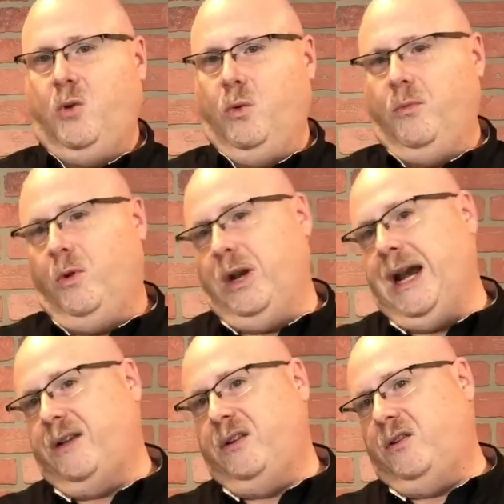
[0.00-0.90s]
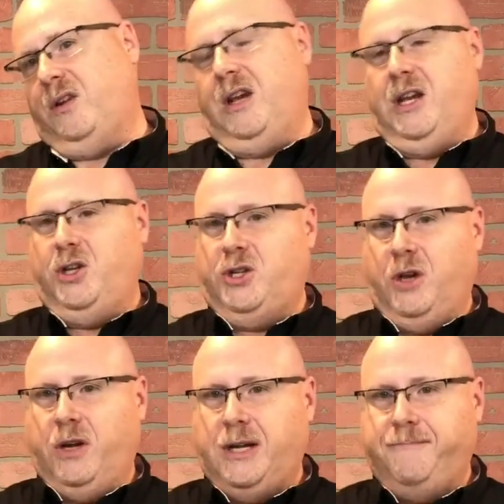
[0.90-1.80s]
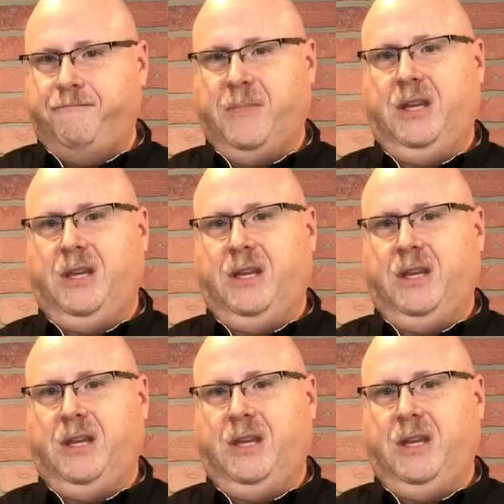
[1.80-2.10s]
remote access sharing.